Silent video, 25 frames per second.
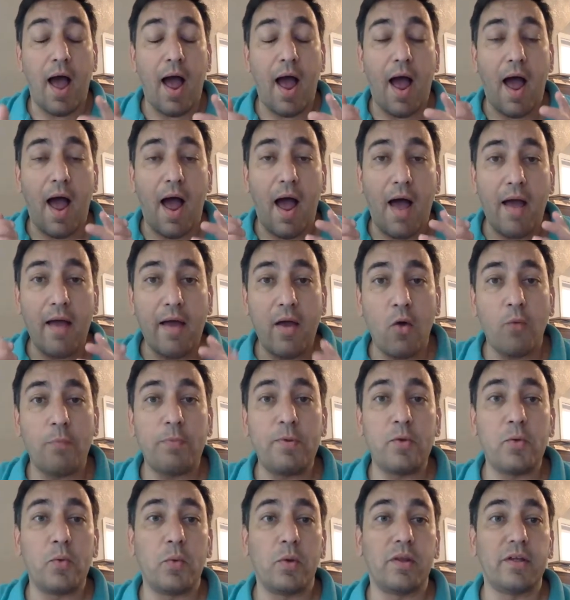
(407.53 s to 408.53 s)
I hope
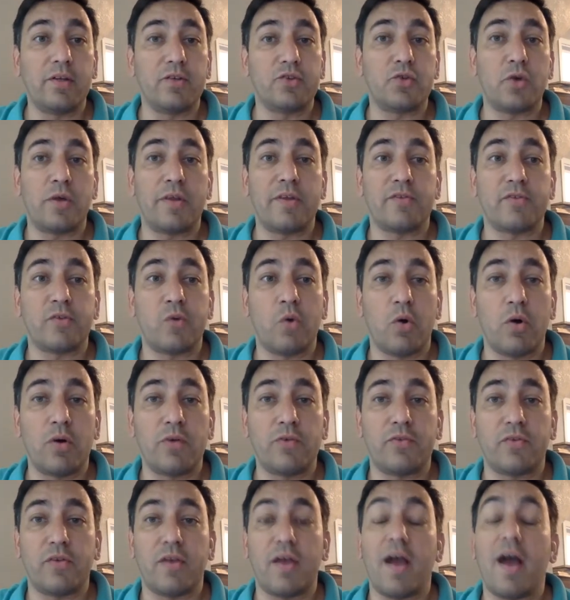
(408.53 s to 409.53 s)
you will enjoy this
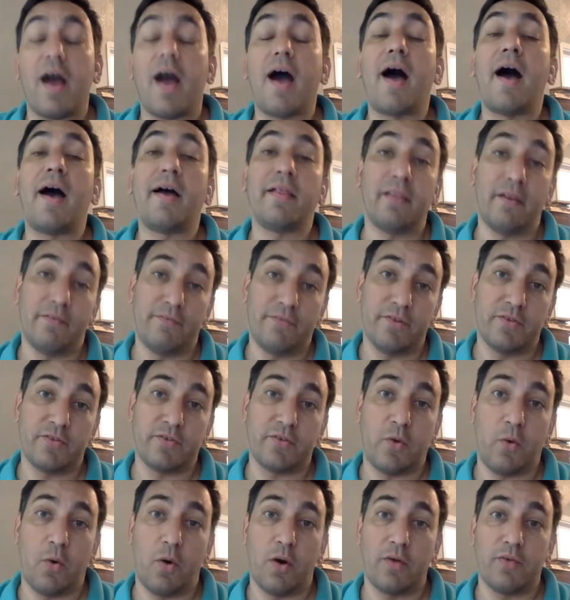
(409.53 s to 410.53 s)
course. I love this
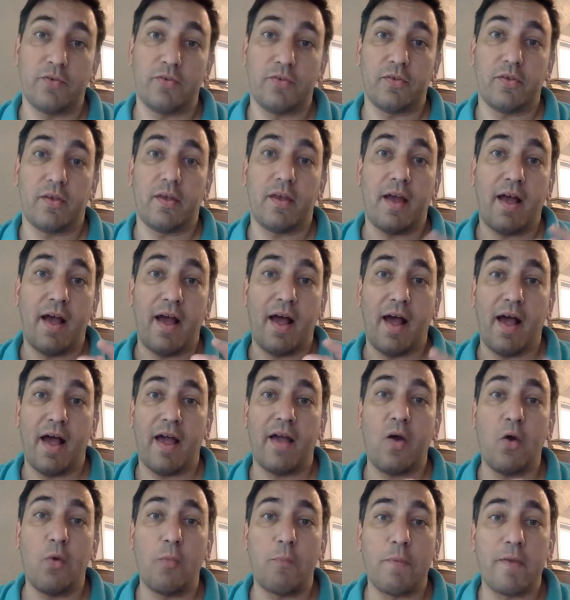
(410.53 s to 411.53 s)
course. I
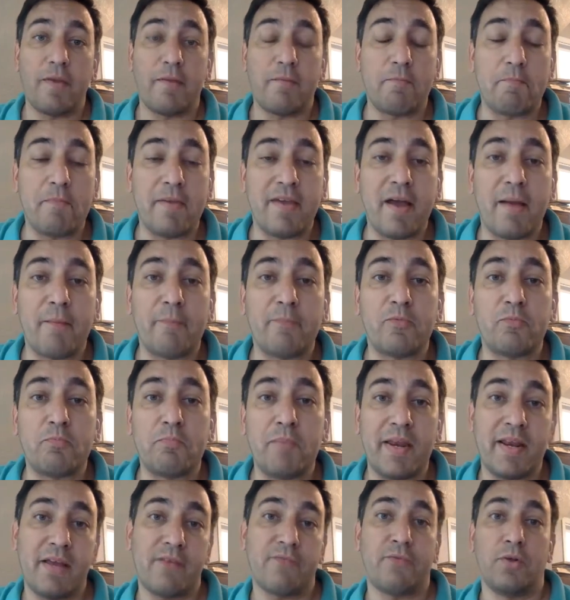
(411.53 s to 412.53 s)
hope it becomes
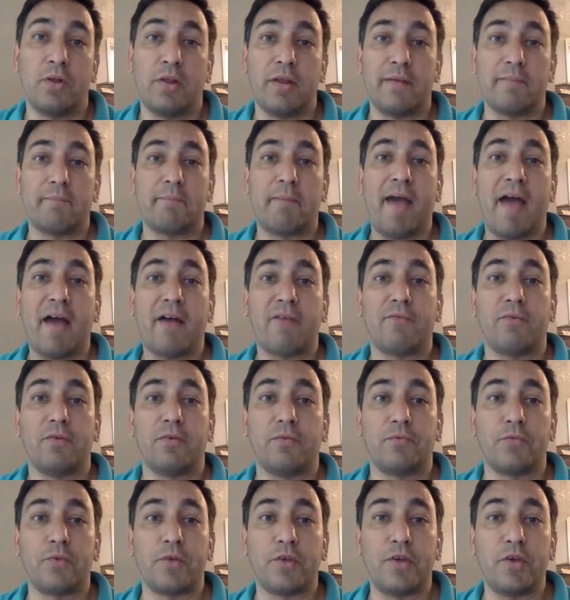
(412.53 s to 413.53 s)
meaningful and
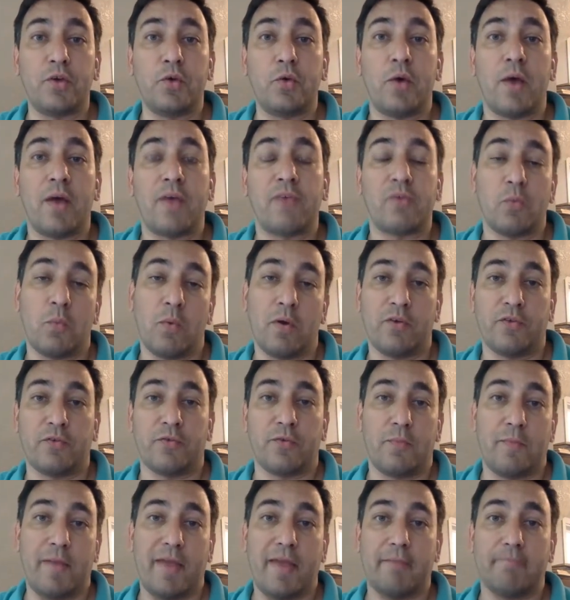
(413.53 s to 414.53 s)
impactful for you as it was
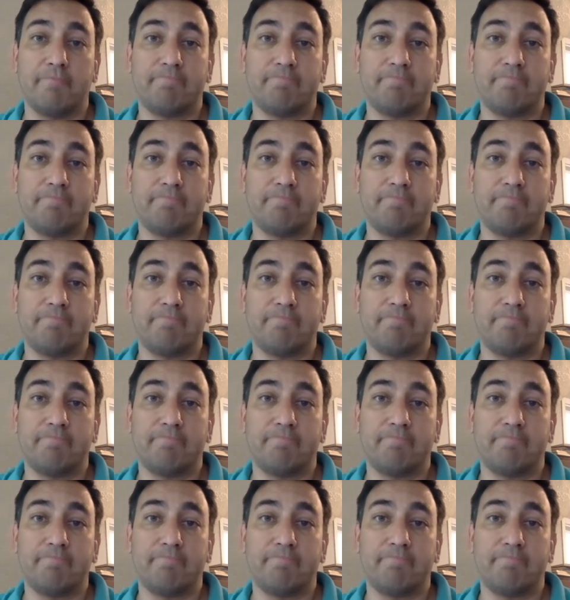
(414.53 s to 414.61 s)
for me.